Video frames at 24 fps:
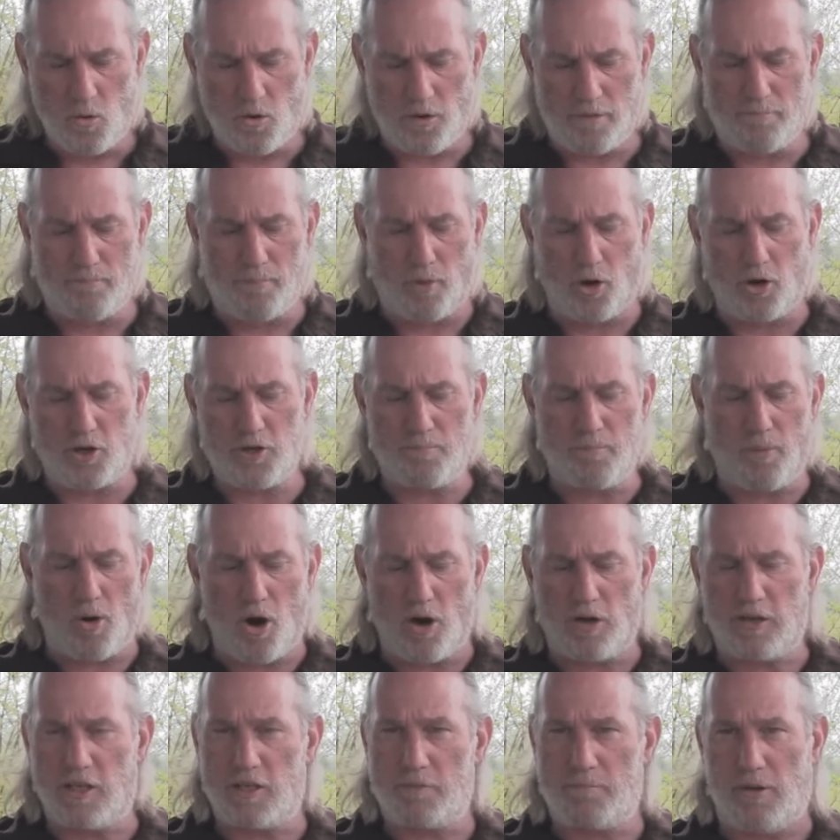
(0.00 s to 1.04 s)
with birch
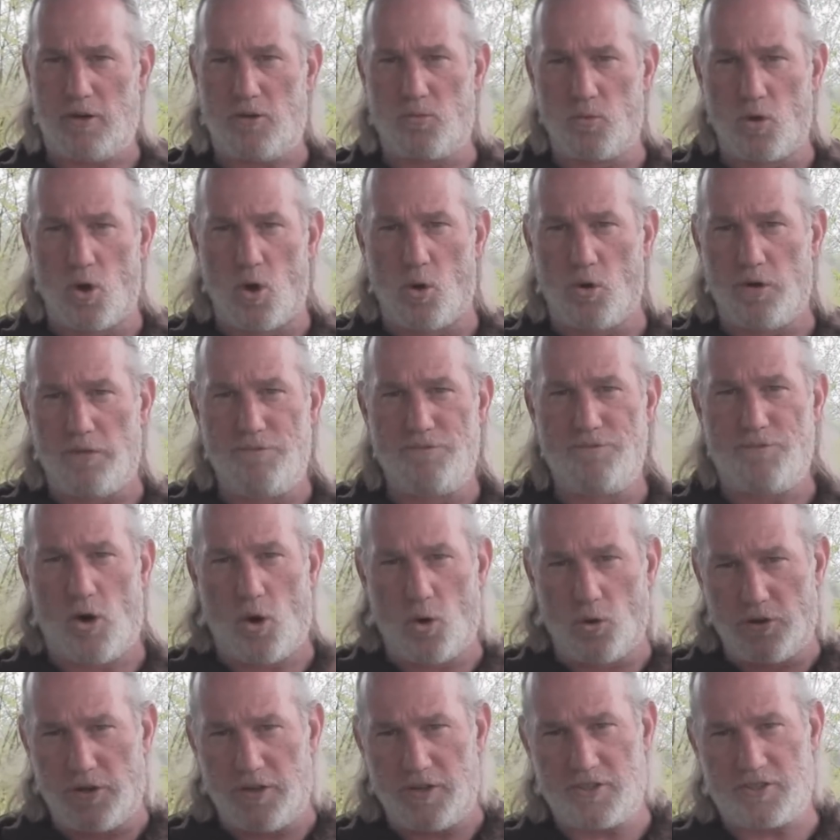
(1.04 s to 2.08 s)
bark that's been rolled and
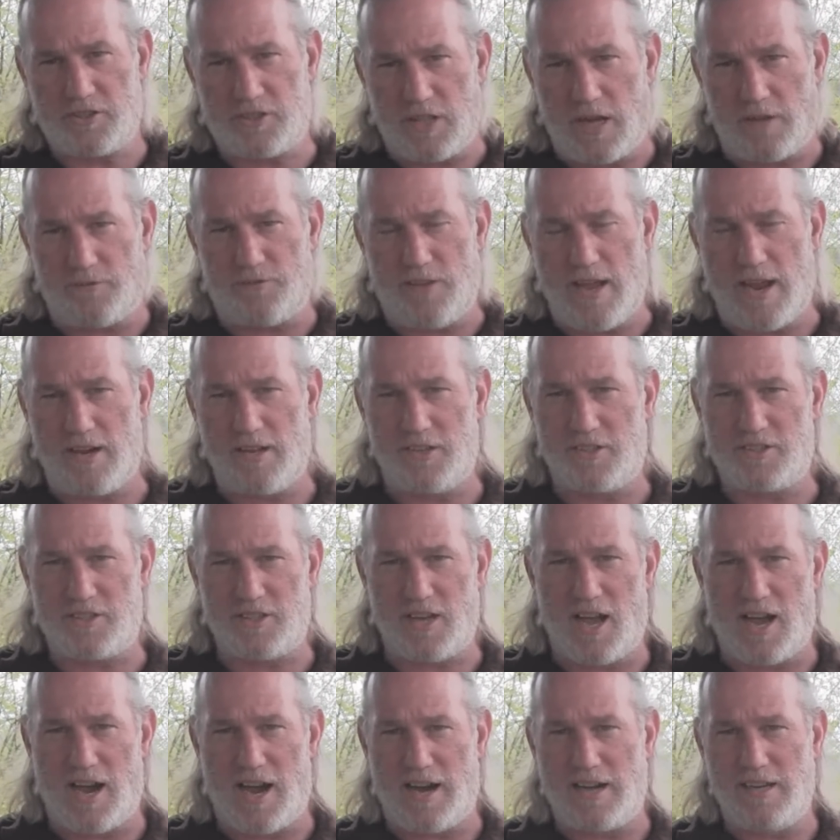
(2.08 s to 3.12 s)
folded and stuffed down
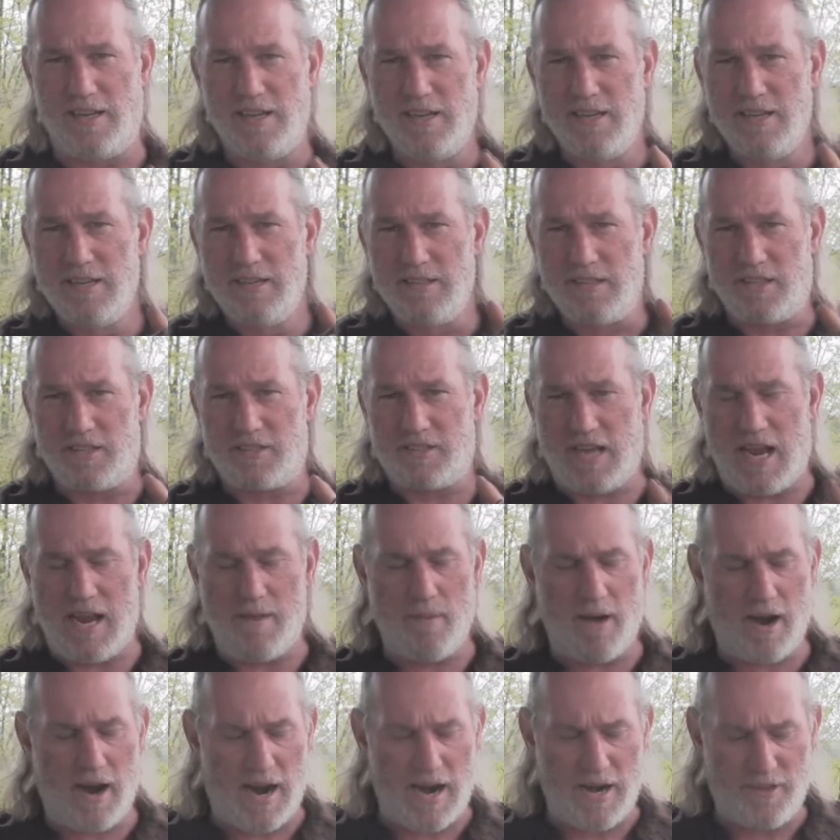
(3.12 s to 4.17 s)
inside the
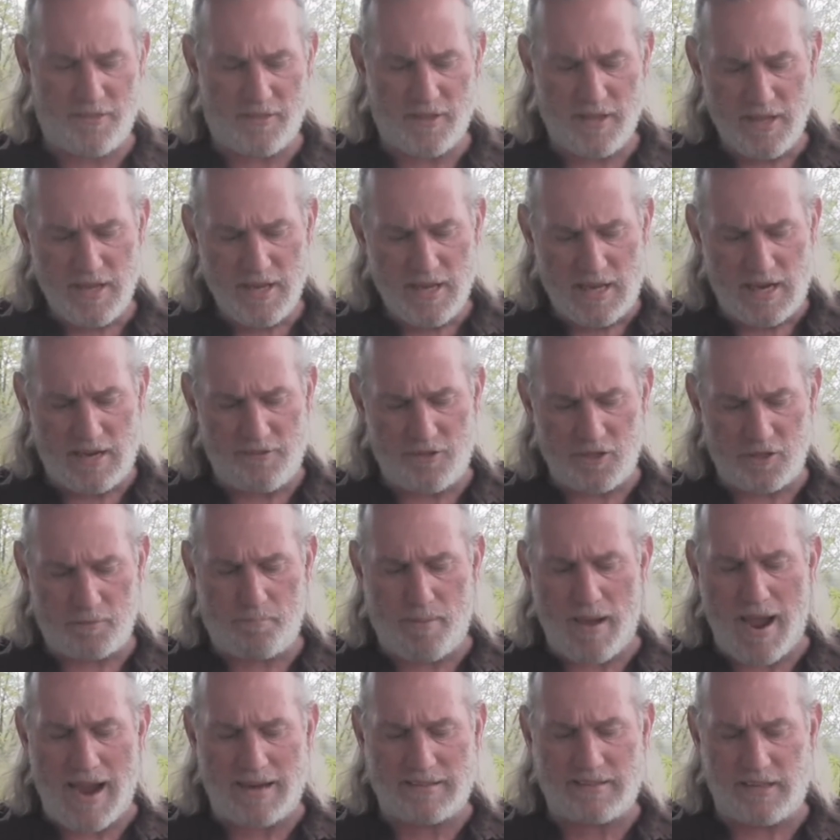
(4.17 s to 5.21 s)
same height. And I
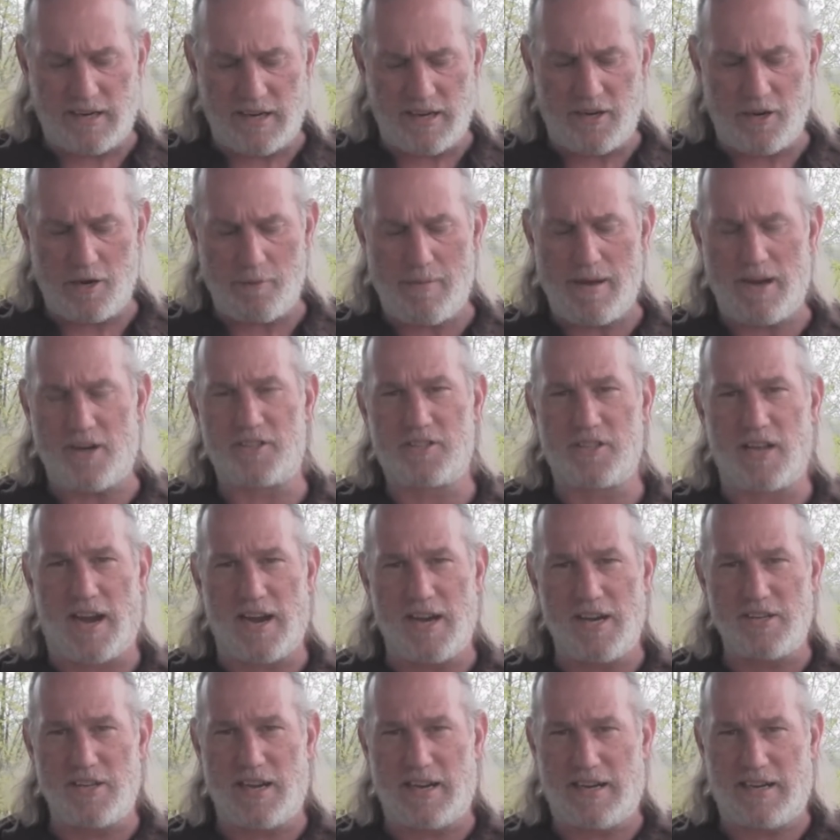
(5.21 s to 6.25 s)
just packed it in there about as
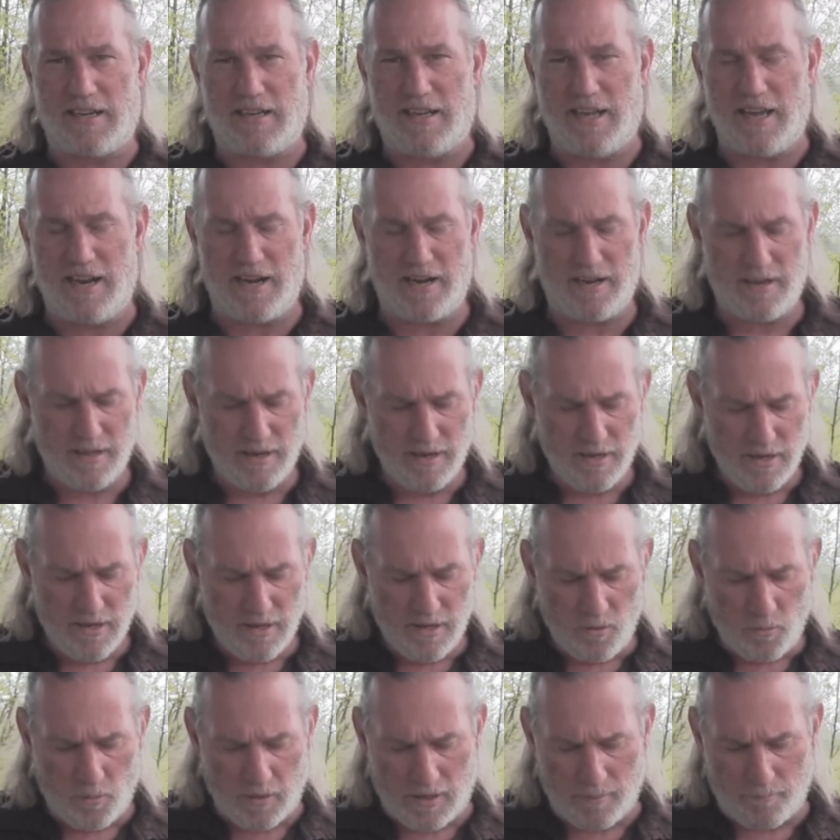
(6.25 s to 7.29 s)
tight as I could get it.
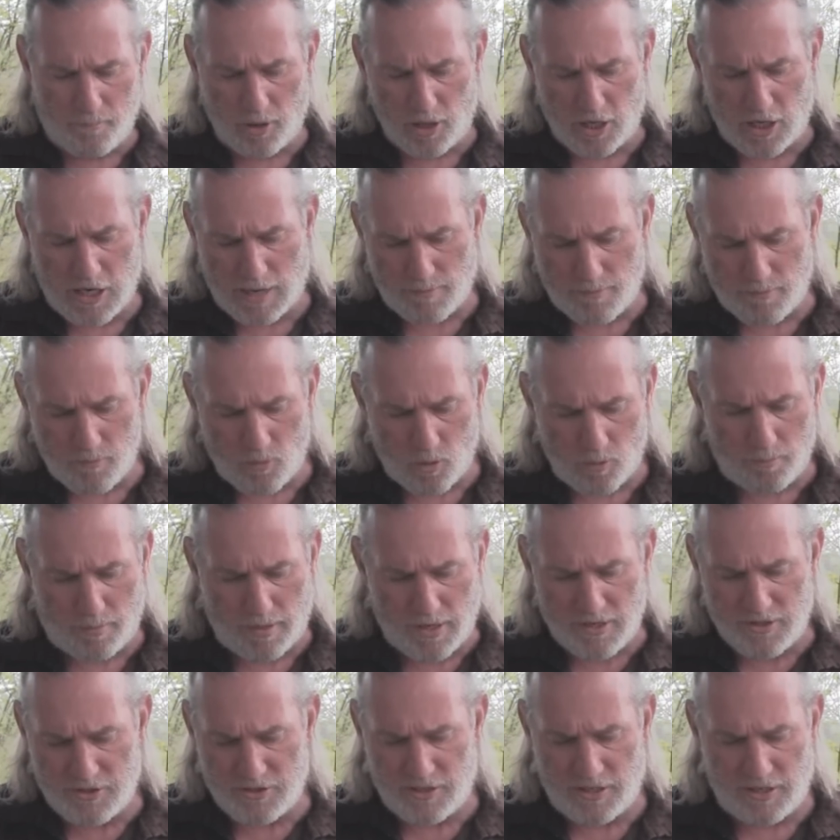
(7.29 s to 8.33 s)
We could put a couple more
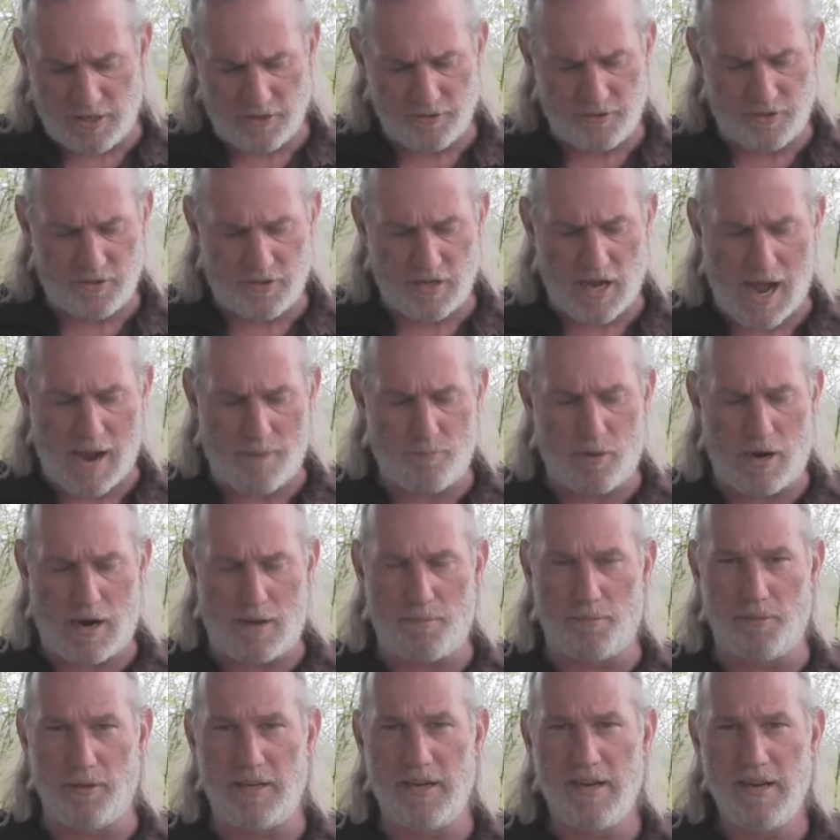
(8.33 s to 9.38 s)
pieces in here at the top
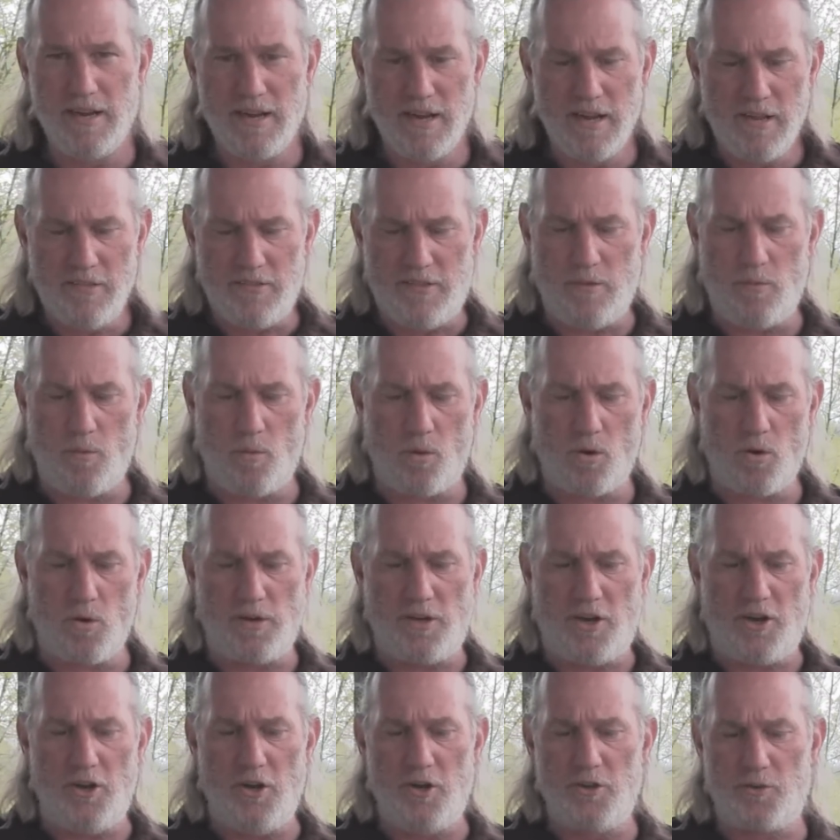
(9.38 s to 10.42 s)
probably. Then what we're
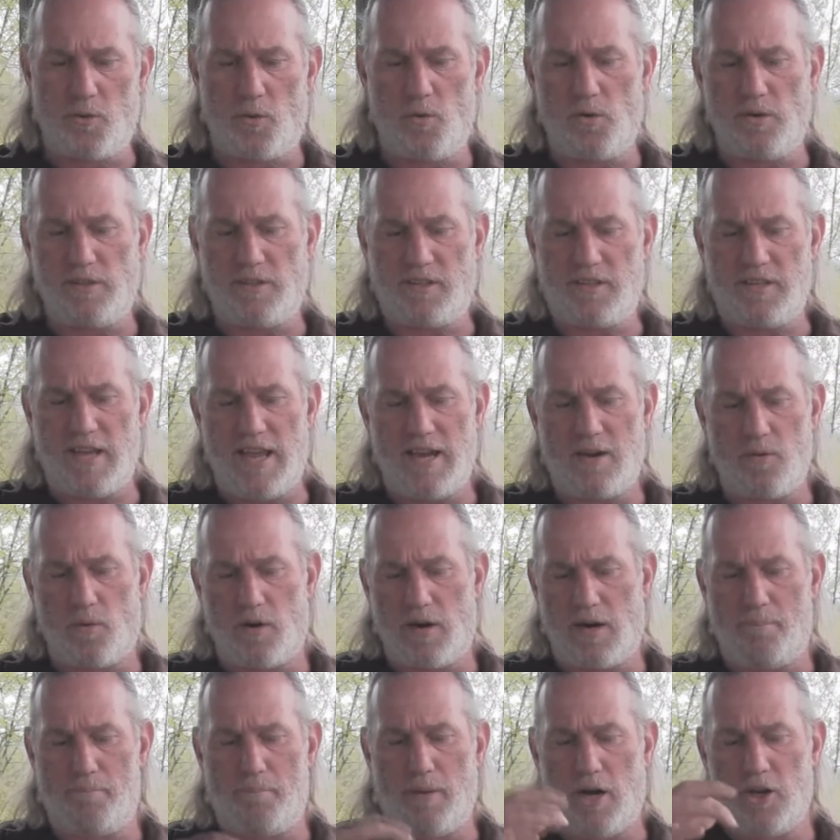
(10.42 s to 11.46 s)
going to do is we're going to take and
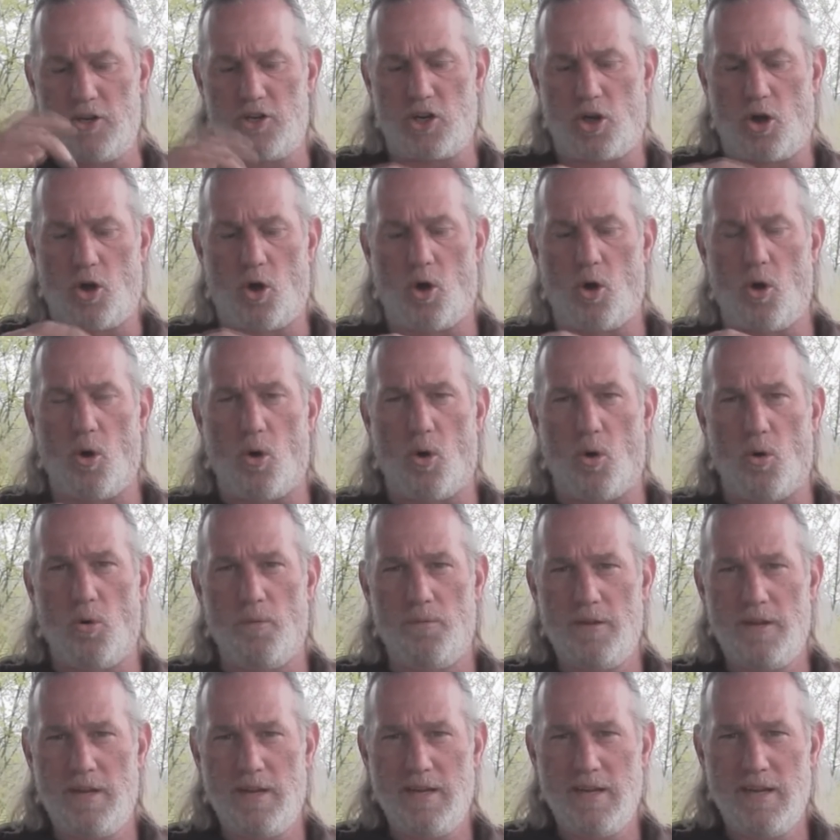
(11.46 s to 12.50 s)
we're going to punch a
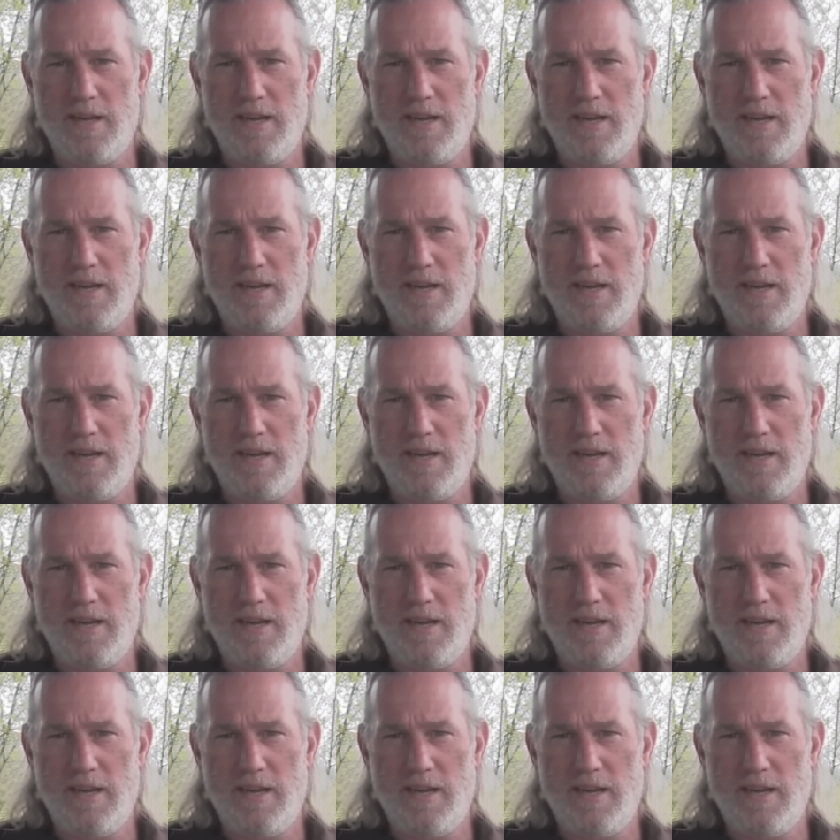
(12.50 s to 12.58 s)
hole